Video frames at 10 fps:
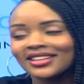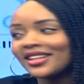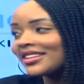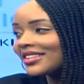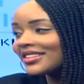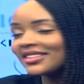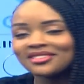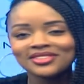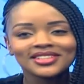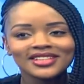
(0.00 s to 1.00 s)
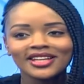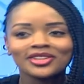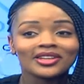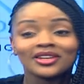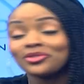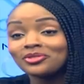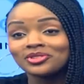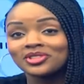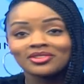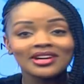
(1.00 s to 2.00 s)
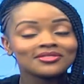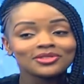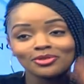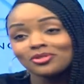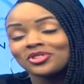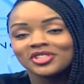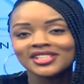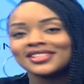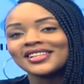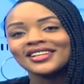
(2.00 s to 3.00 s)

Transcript: like Devi is saying, you're like, ooh, giraffes, ooh, trees,